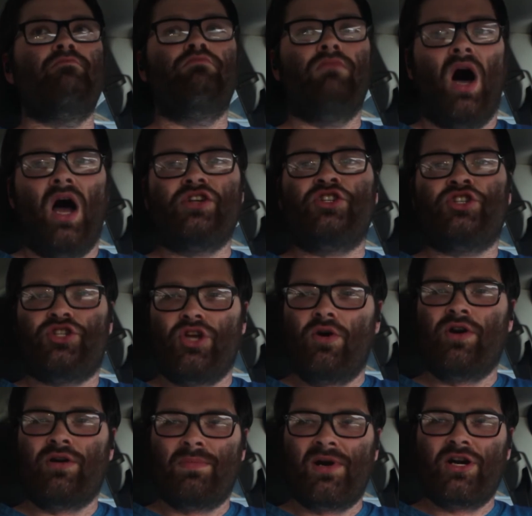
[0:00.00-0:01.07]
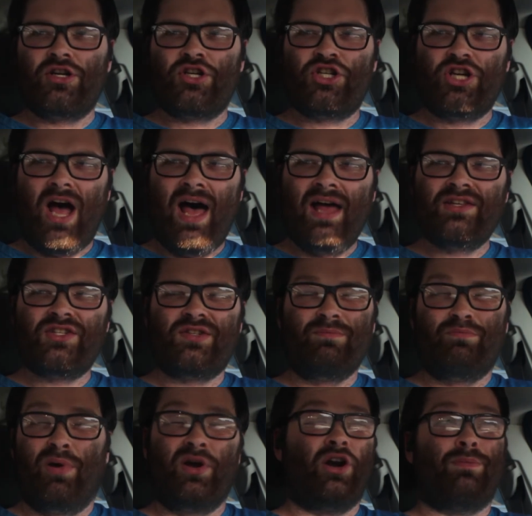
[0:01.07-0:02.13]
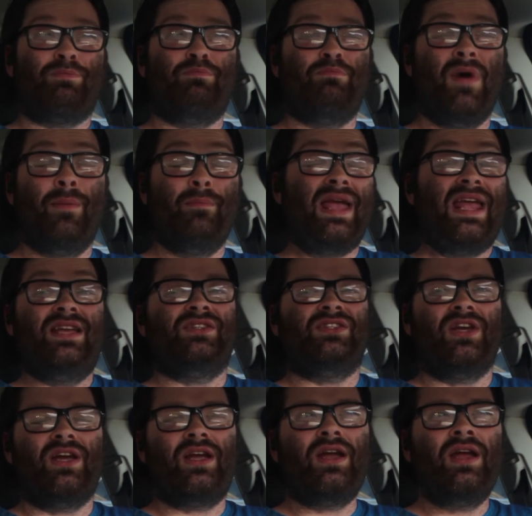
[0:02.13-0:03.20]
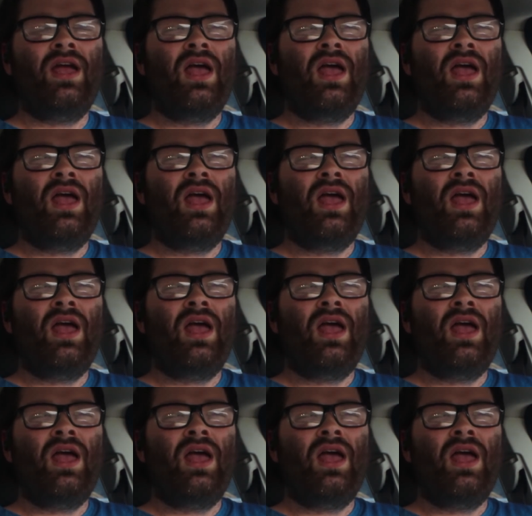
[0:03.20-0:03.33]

much Soderbergh shots, but are amazing.